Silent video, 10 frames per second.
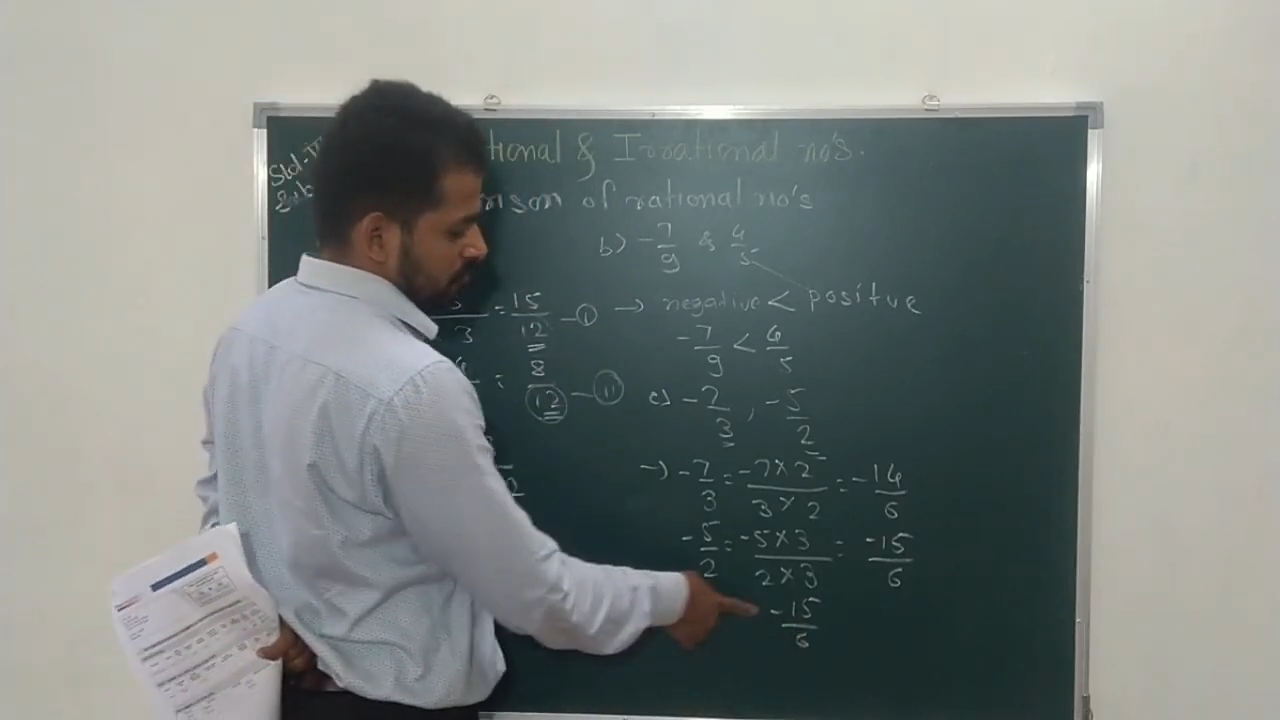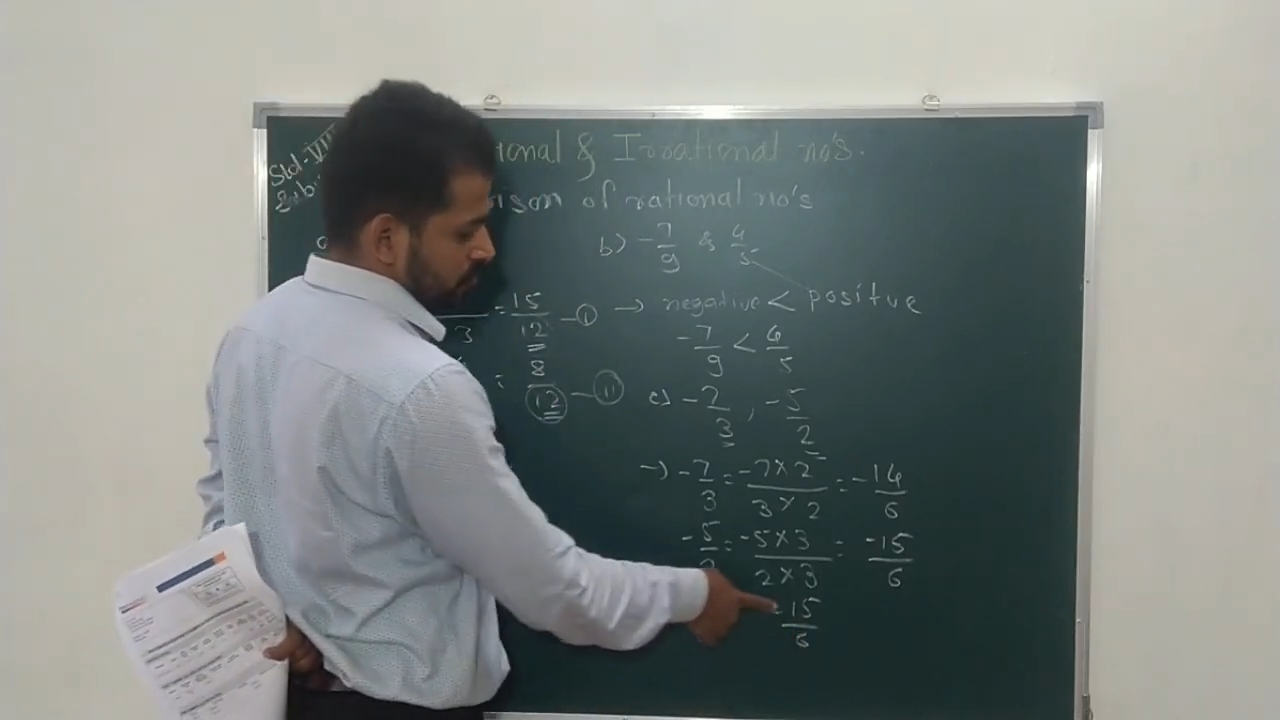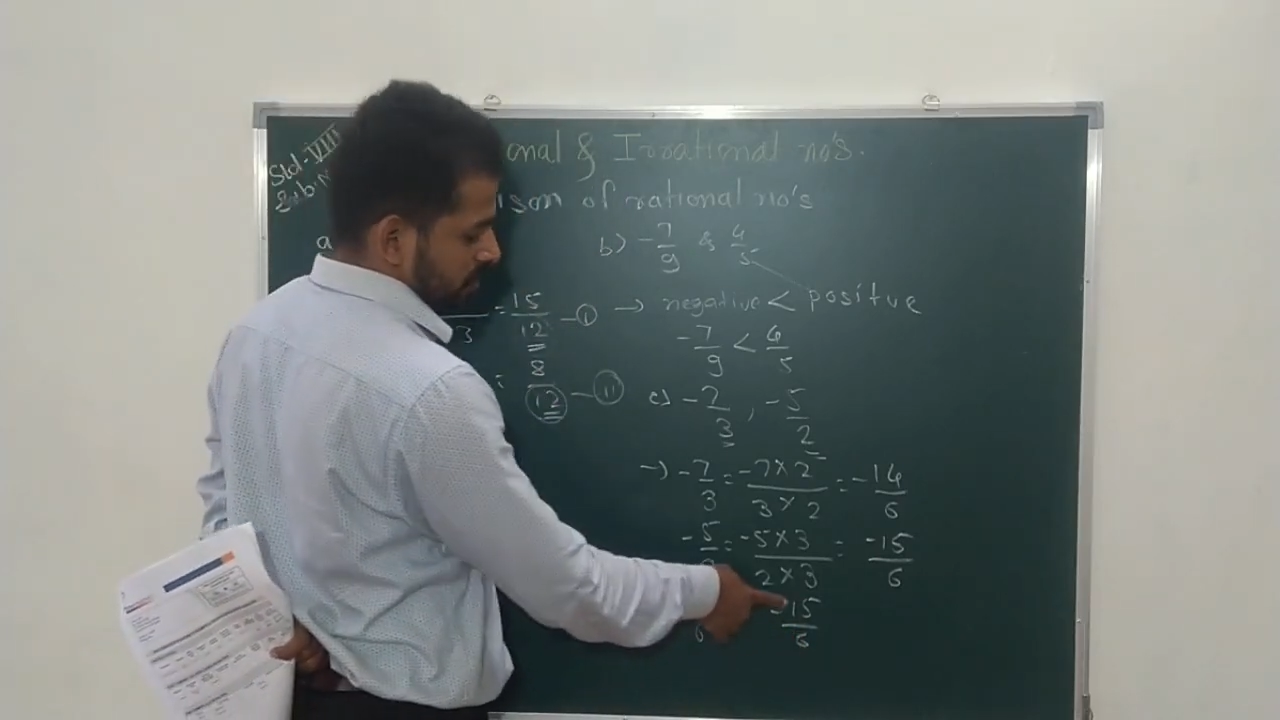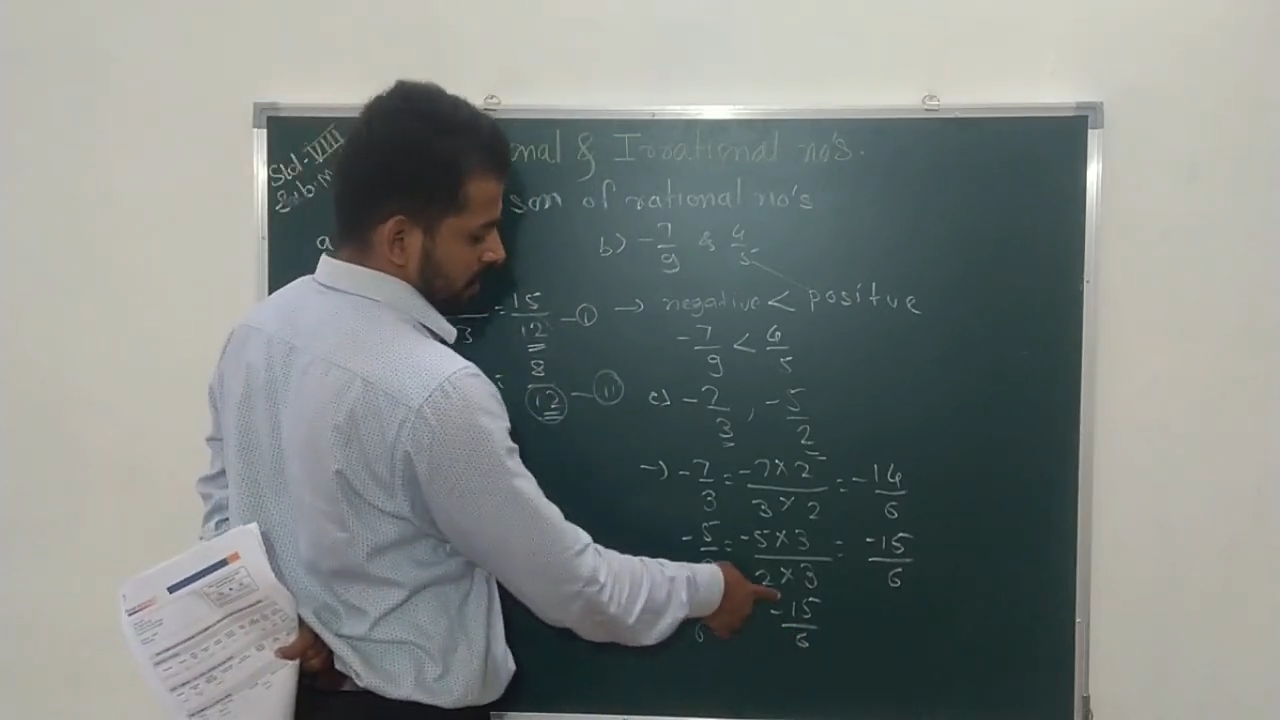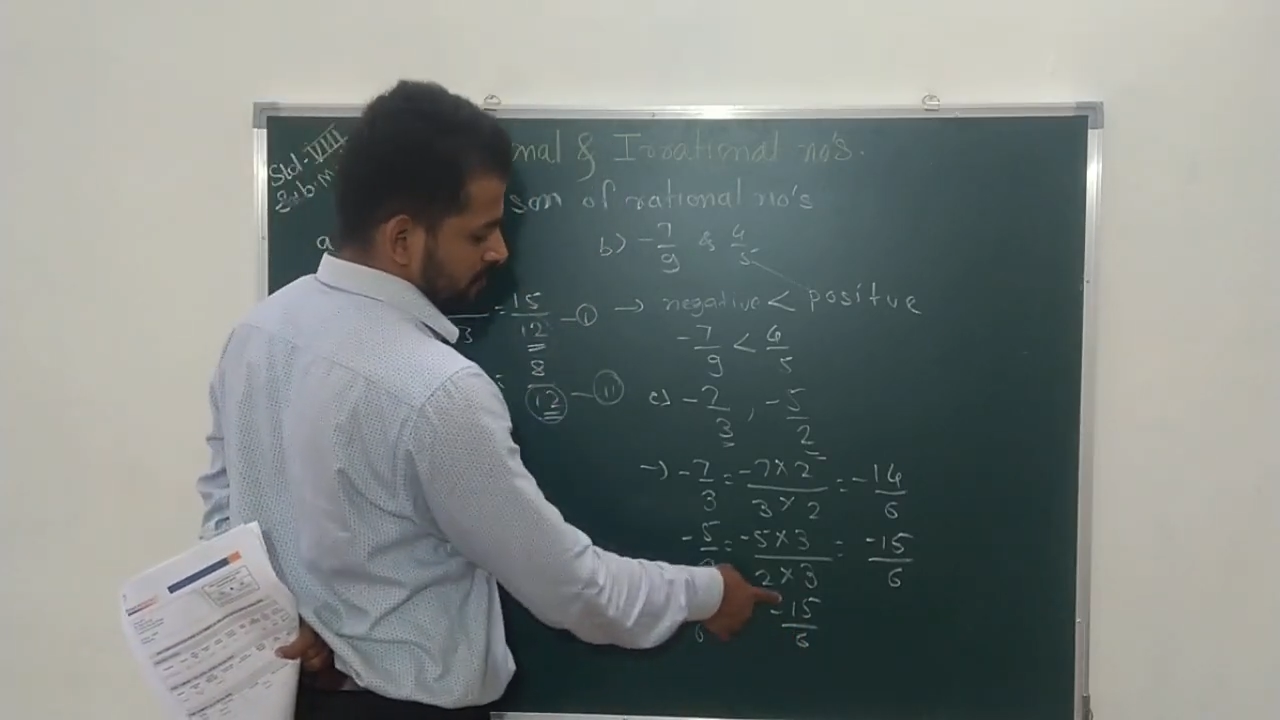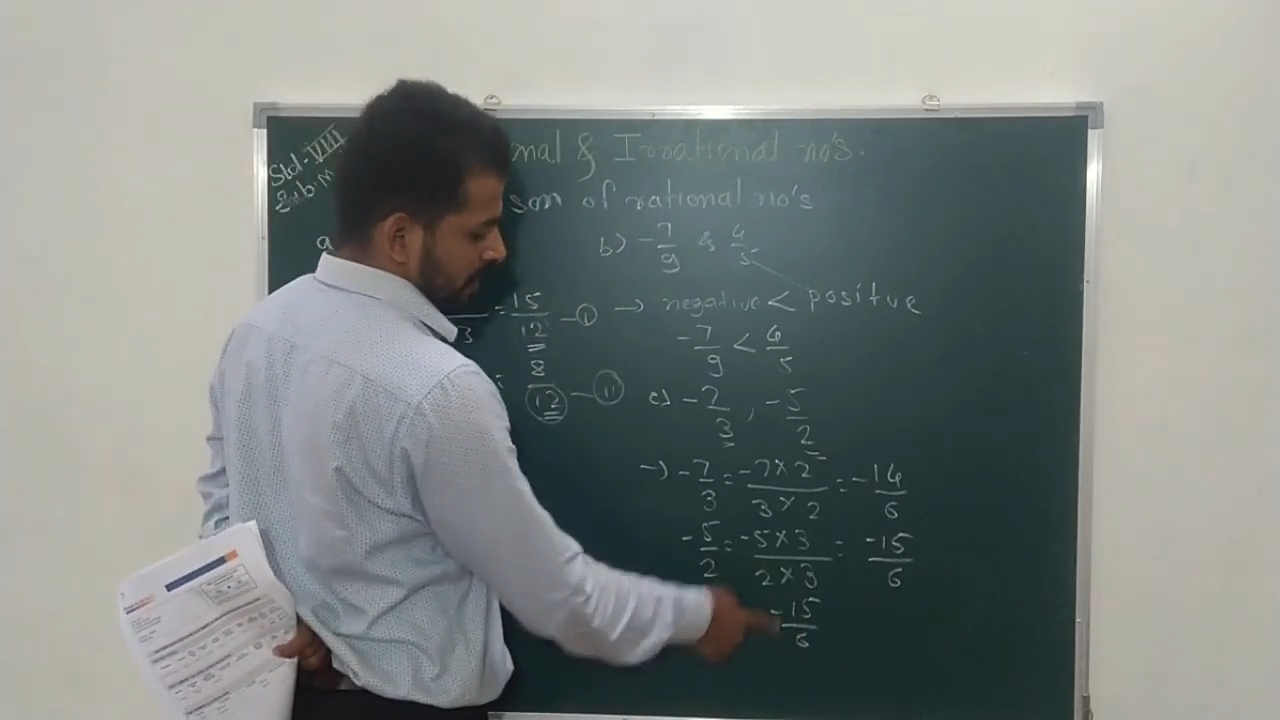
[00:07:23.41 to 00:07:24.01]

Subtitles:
14 and